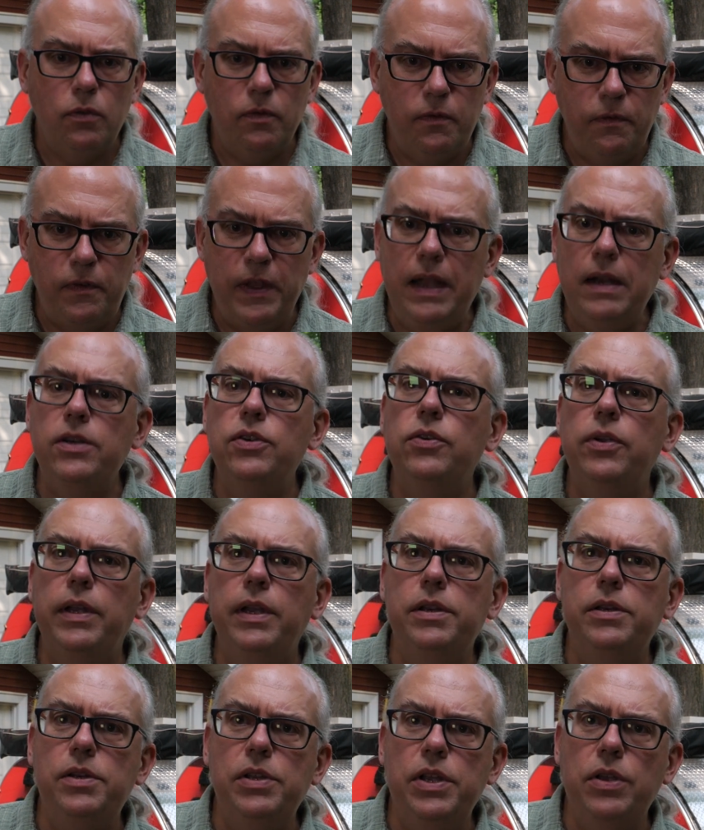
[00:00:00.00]
factor
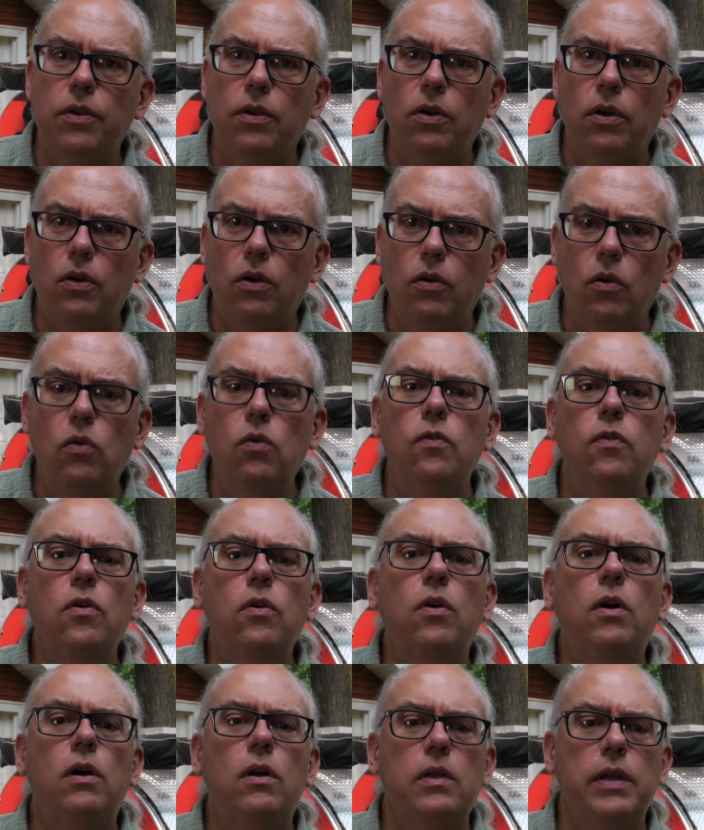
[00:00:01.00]
into your
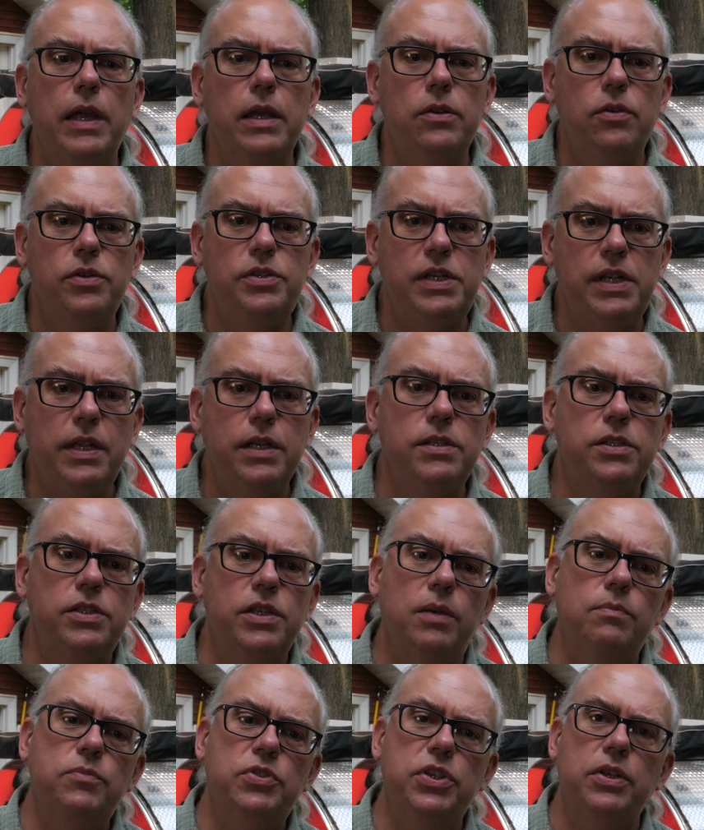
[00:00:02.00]
overall energy
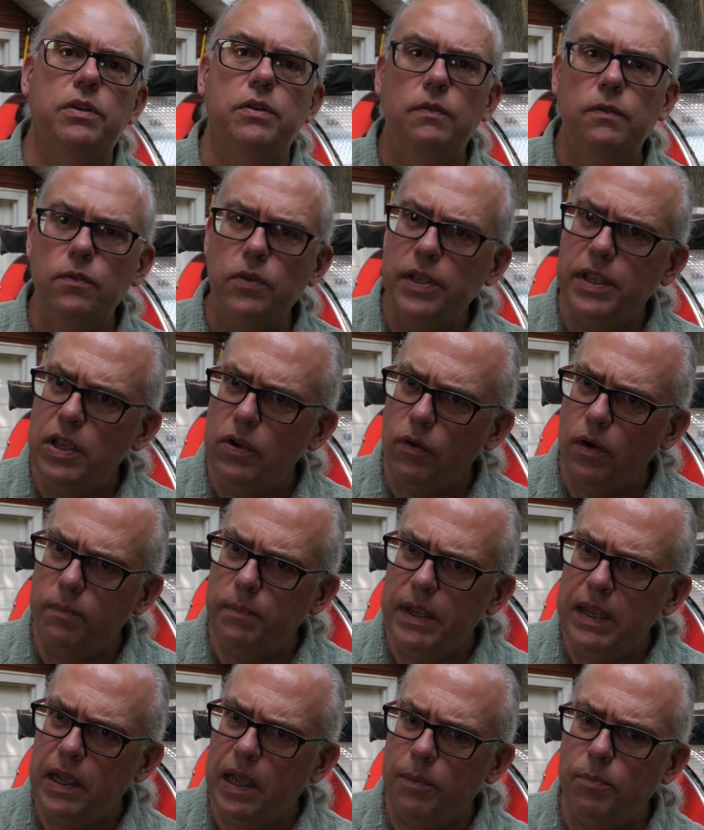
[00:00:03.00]
consumption. For Q R
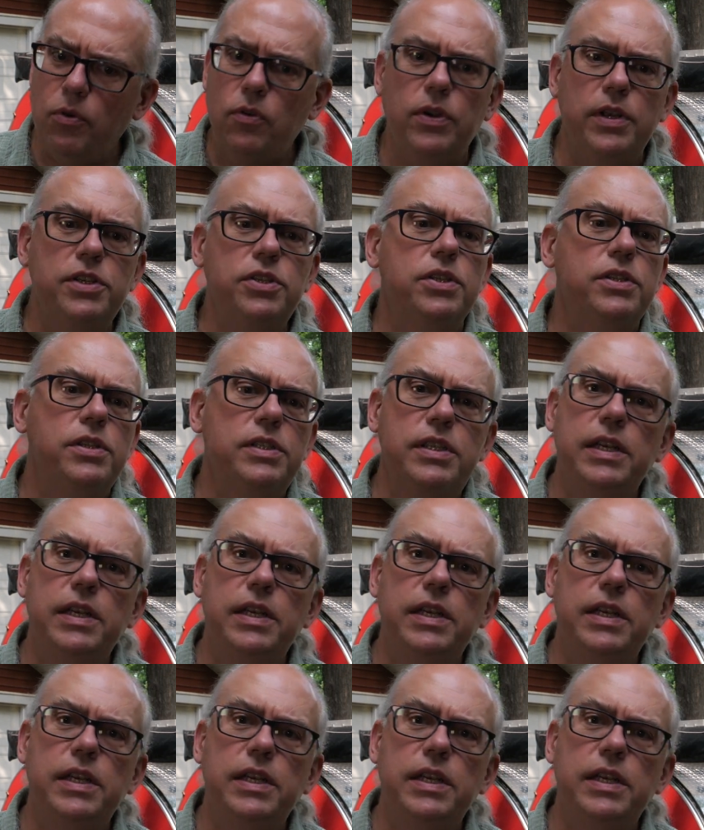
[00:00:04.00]
P operations,